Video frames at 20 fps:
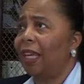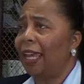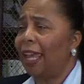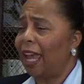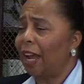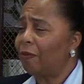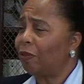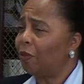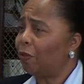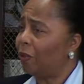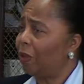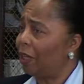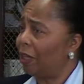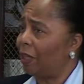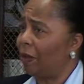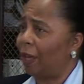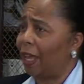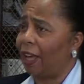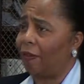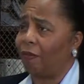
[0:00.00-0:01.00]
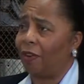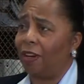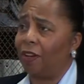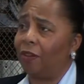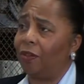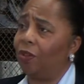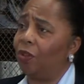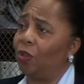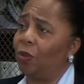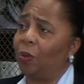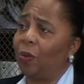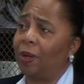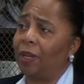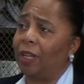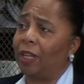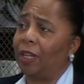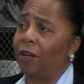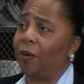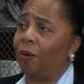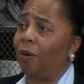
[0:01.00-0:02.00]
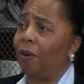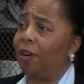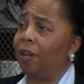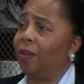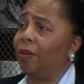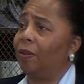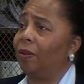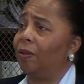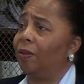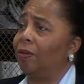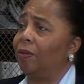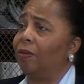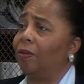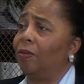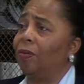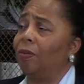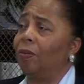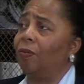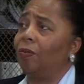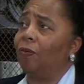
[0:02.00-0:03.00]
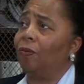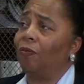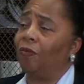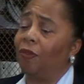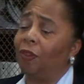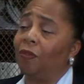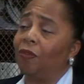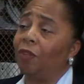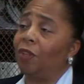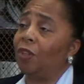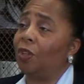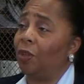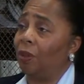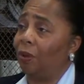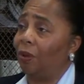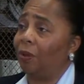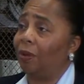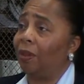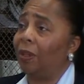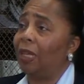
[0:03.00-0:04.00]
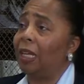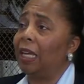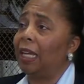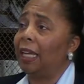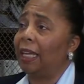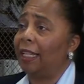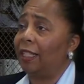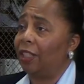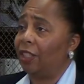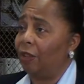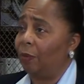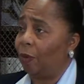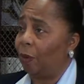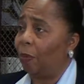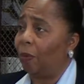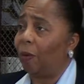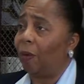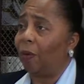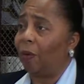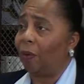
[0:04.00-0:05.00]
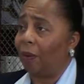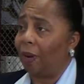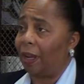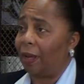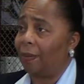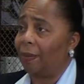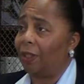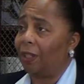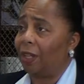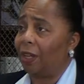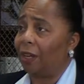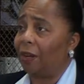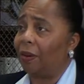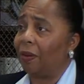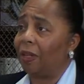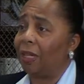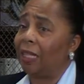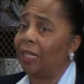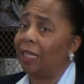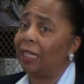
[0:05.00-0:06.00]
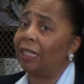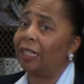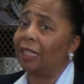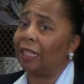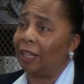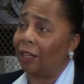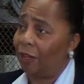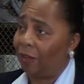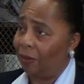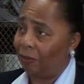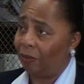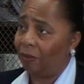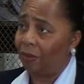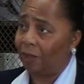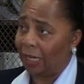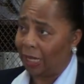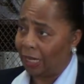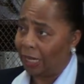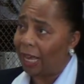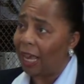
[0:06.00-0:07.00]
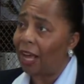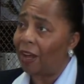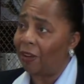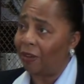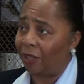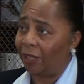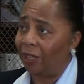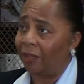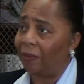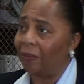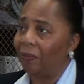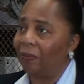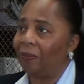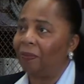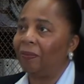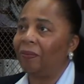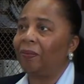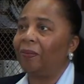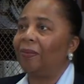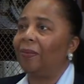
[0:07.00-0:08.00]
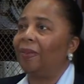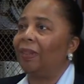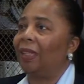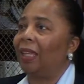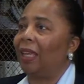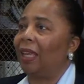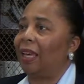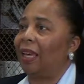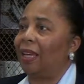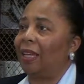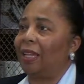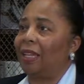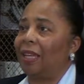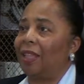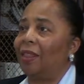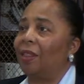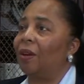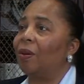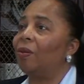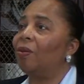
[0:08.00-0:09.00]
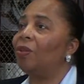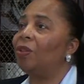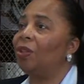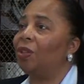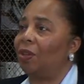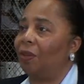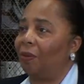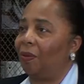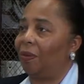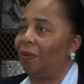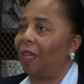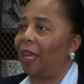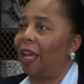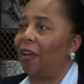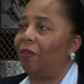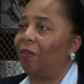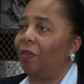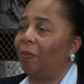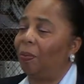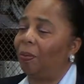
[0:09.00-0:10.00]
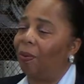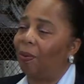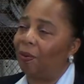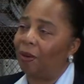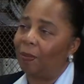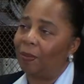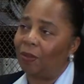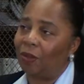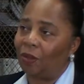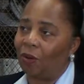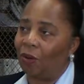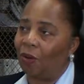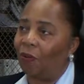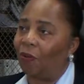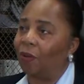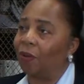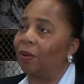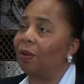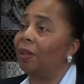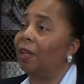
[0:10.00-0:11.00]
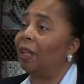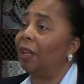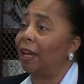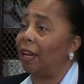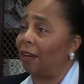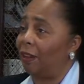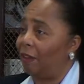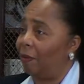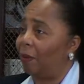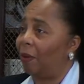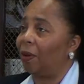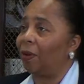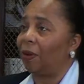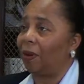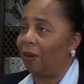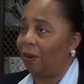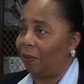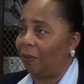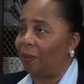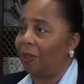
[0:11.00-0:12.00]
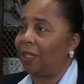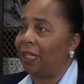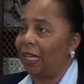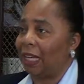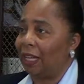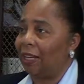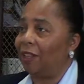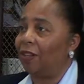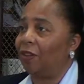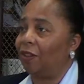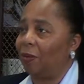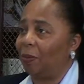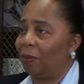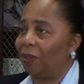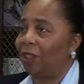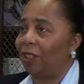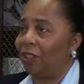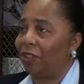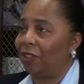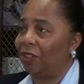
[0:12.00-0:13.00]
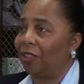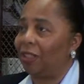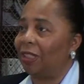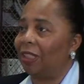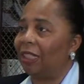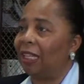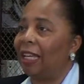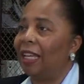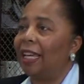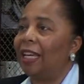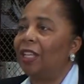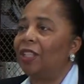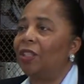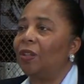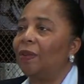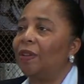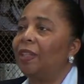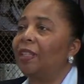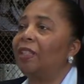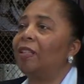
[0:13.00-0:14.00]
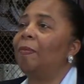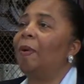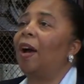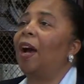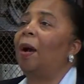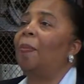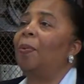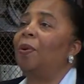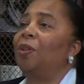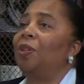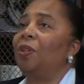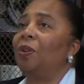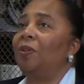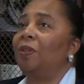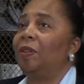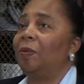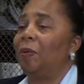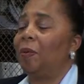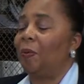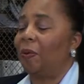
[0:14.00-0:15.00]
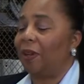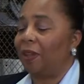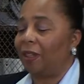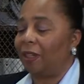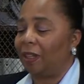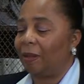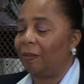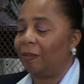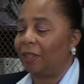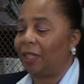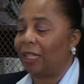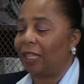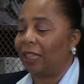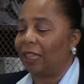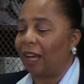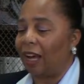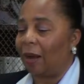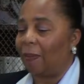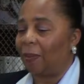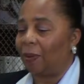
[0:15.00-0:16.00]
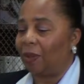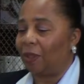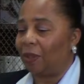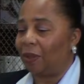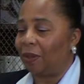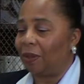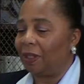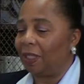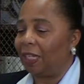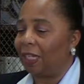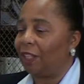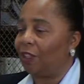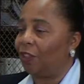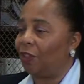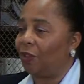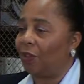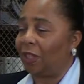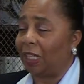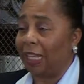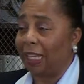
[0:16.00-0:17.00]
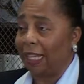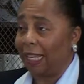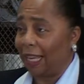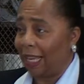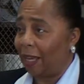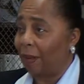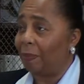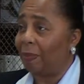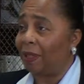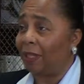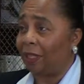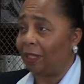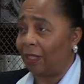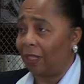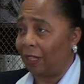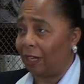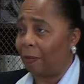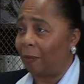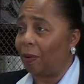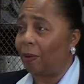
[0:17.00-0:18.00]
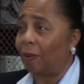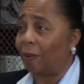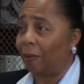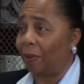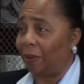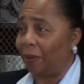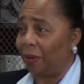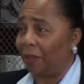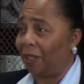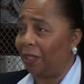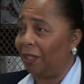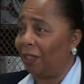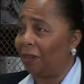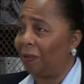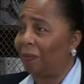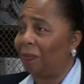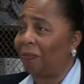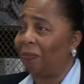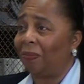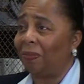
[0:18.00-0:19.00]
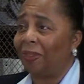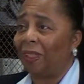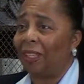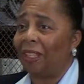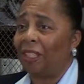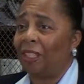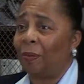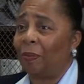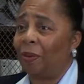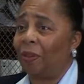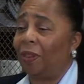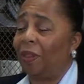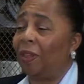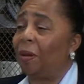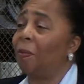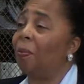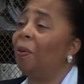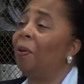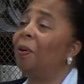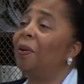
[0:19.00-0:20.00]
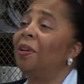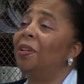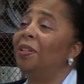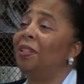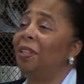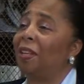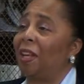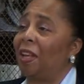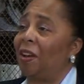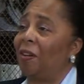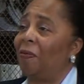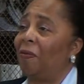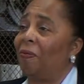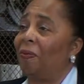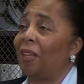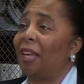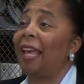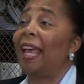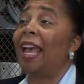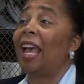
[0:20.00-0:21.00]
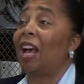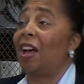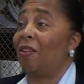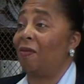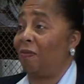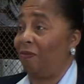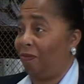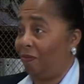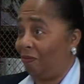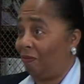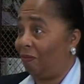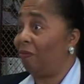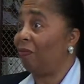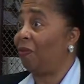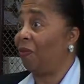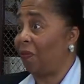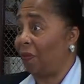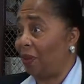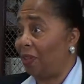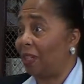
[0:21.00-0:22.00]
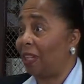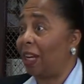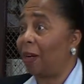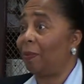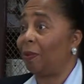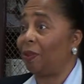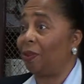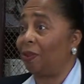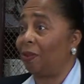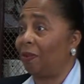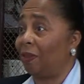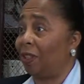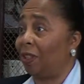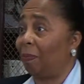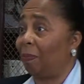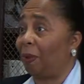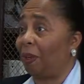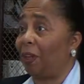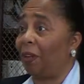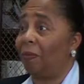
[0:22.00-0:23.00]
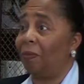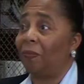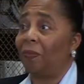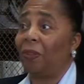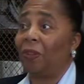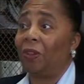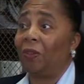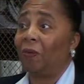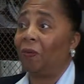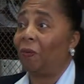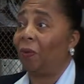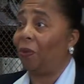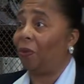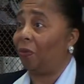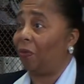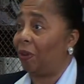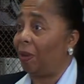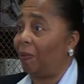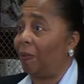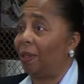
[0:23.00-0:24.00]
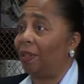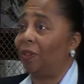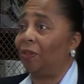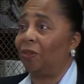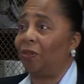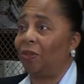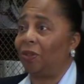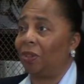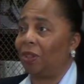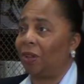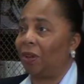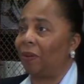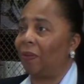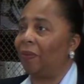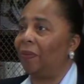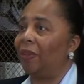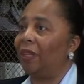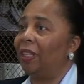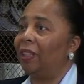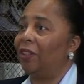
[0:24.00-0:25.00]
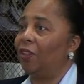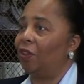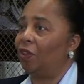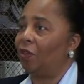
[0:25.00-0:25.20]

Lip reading: average we have 120 or 150 youth in summer programs here in East Lake County. And again, those youth, after the program is over, a lot of them are retained in those positions. So it gives them an opportunity. We want them to get the opportunity to show that they can be sustainable employees. So what the employers have, they have free labor, so to speak, for 3 months or so to